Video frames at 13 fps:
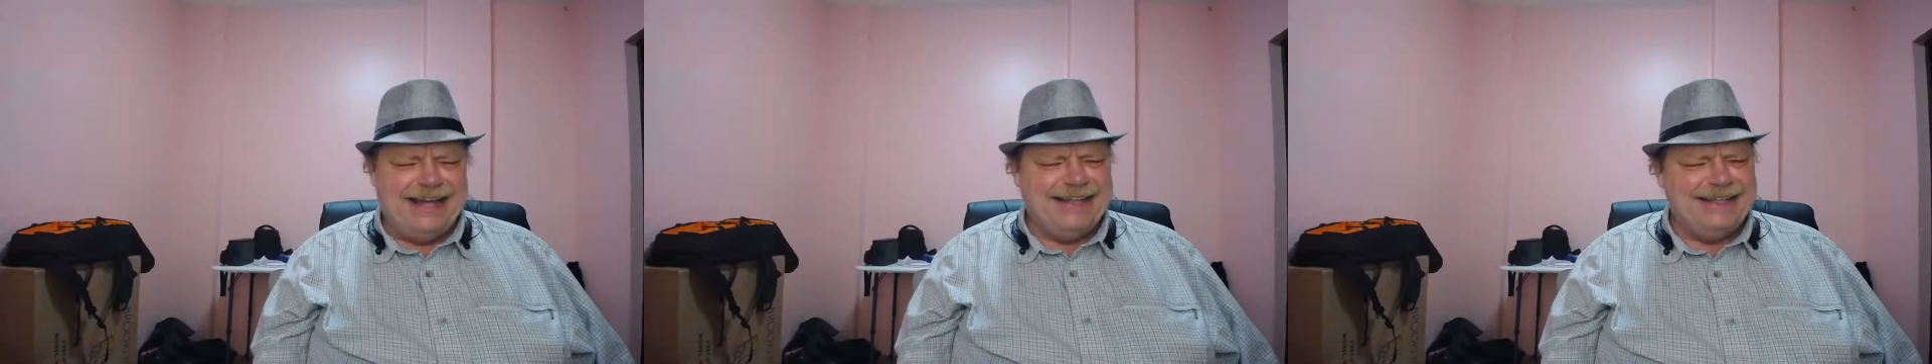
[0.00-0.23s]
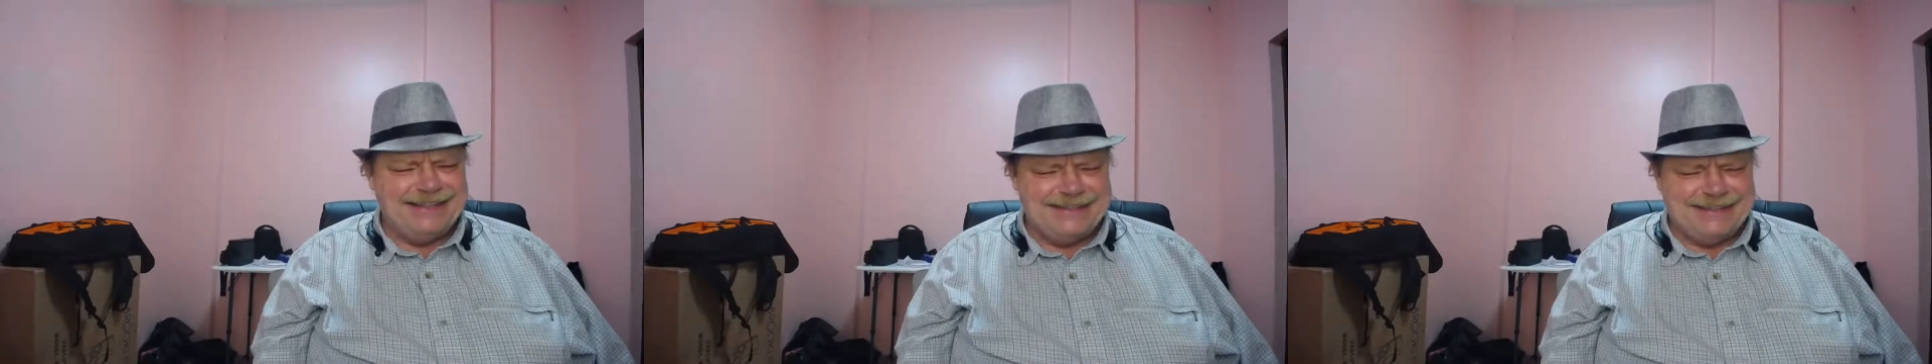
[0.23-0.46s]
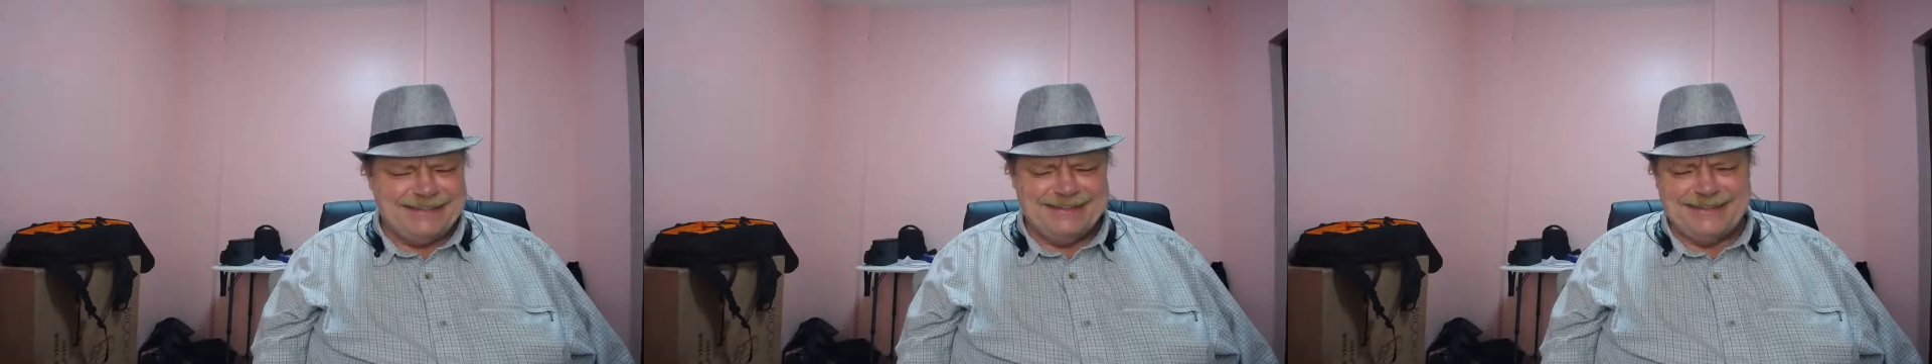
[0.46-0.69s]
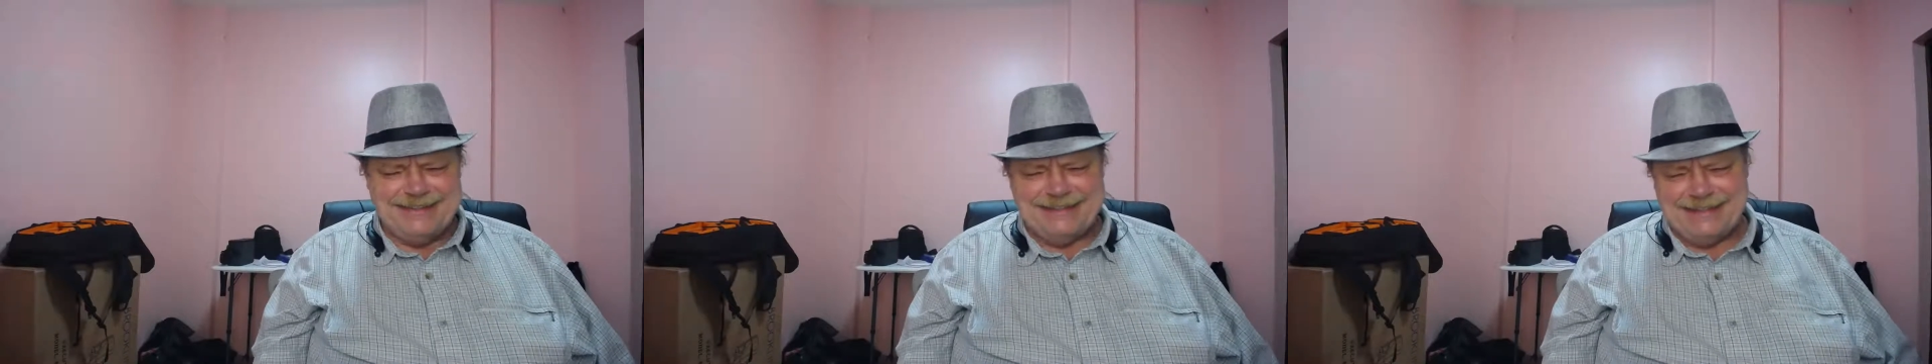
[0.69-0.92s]
think it's
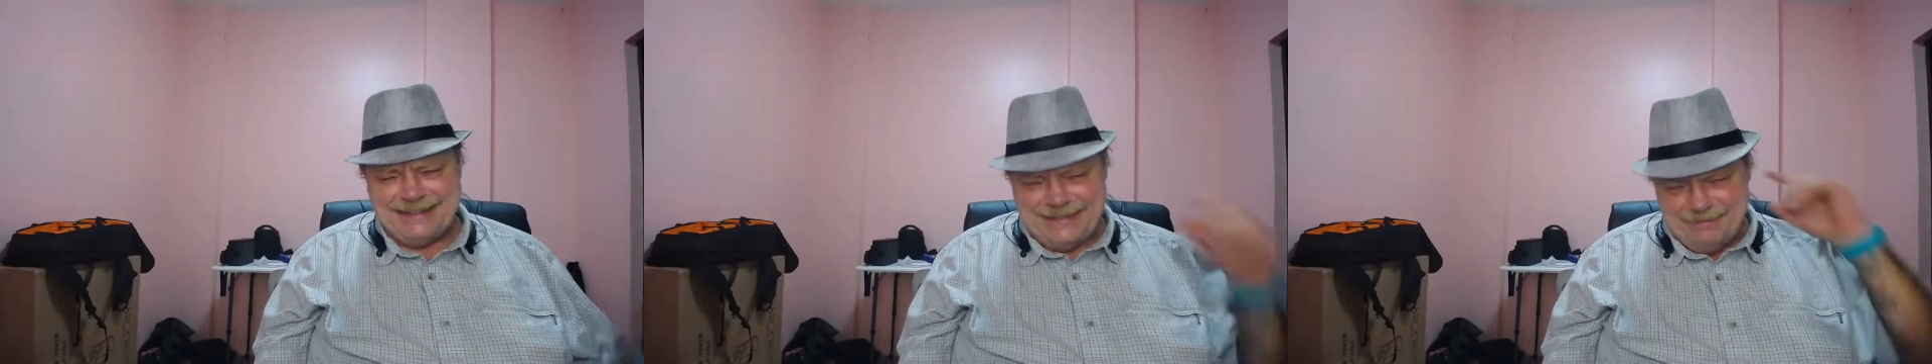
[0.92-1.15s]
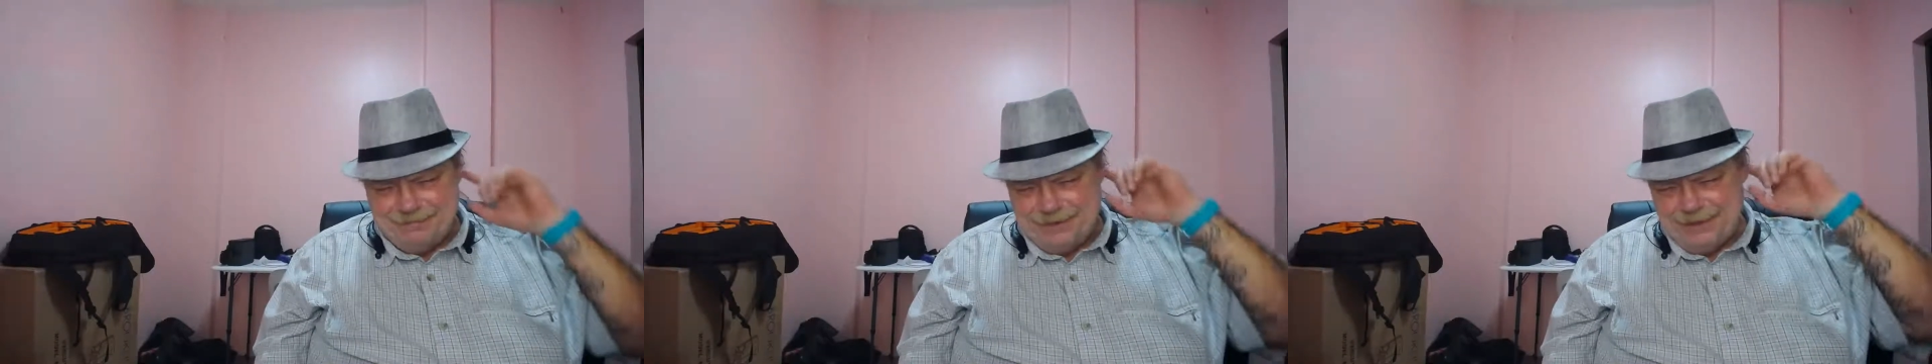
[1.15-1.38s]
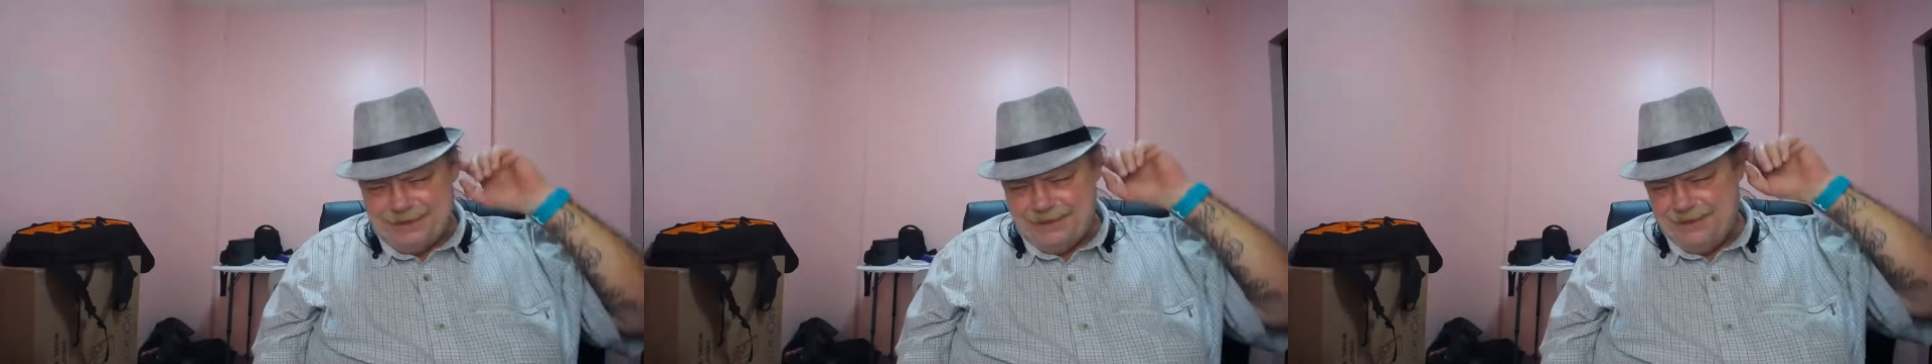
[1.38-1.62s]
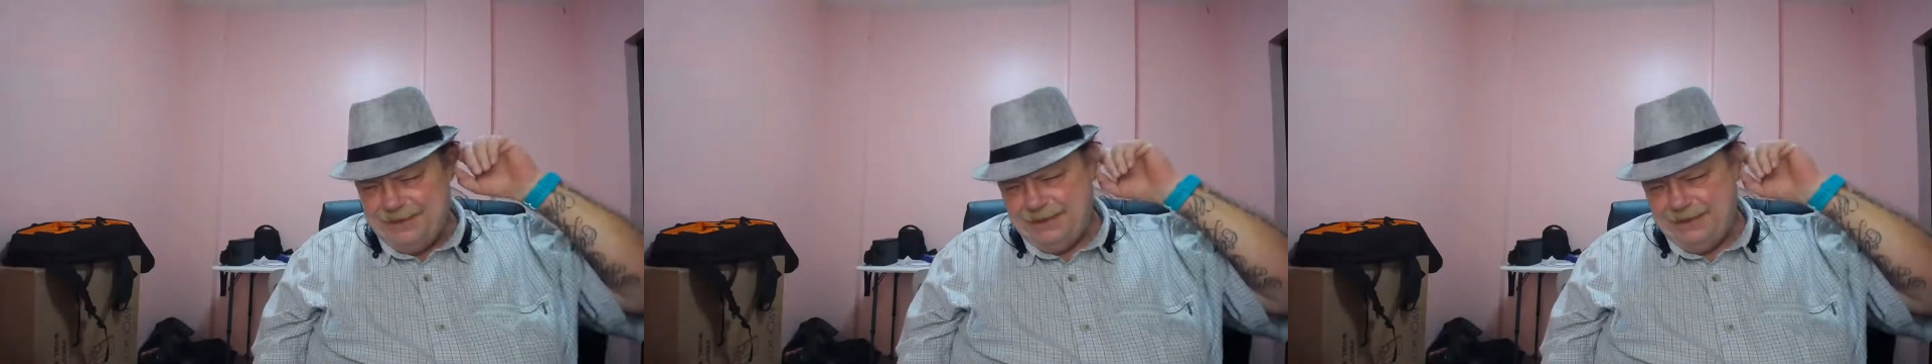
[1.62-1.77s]
60 feet